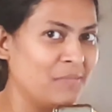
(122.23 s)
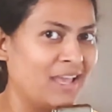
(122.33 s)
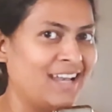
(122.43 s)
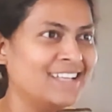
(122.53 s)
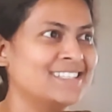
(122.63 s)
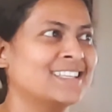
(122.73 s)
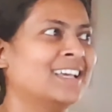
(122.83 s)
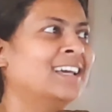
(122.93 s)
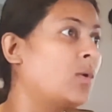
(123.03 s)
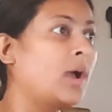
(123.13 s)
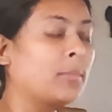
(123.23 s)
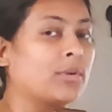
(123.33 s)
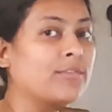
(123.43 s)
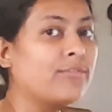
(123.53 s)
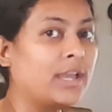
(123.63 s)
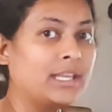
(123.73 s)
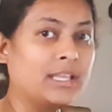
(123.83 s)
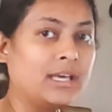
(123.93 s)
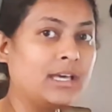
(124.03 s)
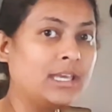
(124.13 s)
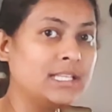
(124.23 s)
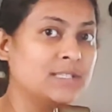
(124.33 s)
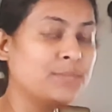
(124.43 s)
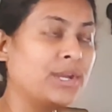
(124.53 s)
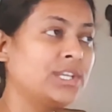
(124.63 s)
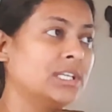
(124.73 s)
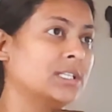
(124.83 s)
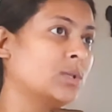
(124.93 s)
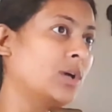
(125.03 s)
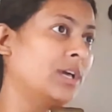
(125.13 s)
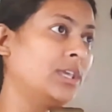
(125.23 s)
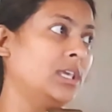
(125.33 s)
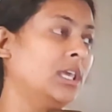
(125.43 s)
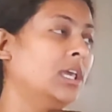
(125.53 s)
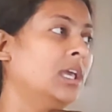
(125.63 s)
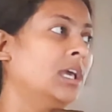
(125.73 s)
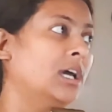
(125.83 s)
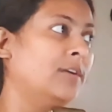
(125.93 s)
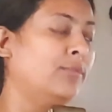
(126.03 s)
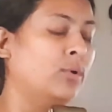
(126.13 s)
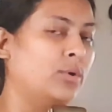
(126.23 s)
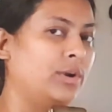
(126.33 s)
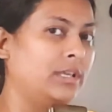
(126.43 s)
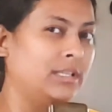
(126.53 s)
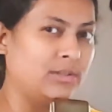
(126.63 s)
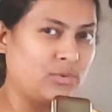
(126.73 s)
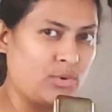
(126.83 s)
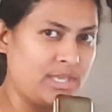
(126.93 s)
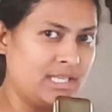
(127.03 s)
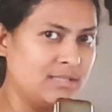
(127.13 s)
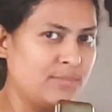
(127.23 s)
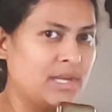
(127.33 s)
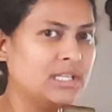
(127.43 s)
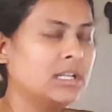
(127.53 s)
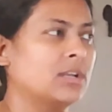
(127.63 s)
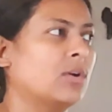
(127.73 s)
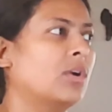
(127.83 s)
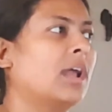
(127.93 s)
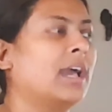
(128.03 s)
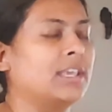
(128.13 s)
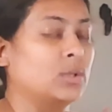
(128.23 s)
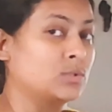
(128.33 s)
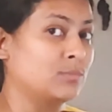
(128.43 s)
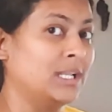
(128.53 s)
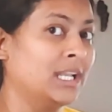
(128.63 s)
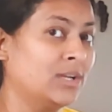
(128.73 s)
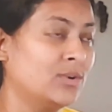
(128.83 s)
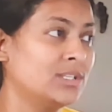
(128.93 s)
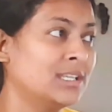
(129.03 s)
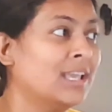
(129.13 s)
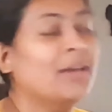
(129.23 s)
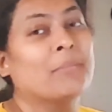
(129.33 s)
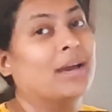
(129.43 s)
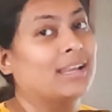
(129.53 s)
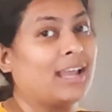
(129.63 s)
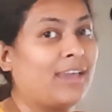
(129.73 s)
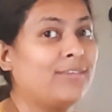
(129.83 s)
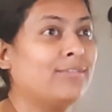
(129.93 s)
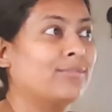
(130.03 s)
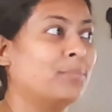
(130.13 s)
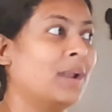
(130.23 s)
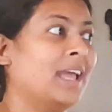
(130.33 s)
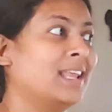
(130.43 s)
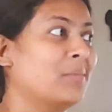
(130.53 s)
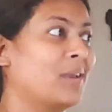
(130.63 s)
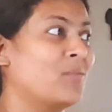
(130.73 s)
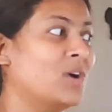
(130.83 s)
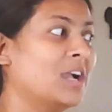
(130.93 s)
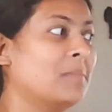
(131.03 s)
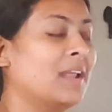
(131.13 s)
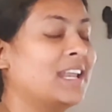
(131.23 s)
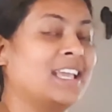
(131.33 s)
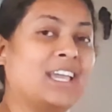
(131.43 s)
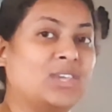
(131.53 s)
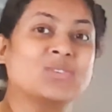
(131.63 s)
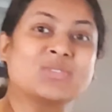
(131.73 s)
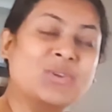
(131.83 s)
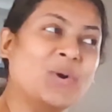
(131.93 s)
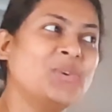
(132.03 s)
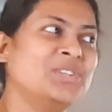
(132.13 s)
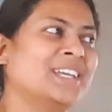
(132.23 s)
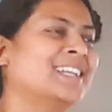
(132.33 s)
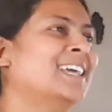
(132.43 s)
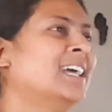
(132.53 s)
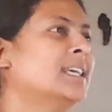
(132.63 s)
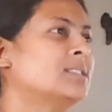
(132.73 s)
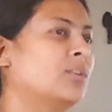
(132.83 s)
Valentine's Day. So I'm going to find the inspiration. So for the drawing inspiration and all, I use Millernote. My life planning, my work planning, I use Notion.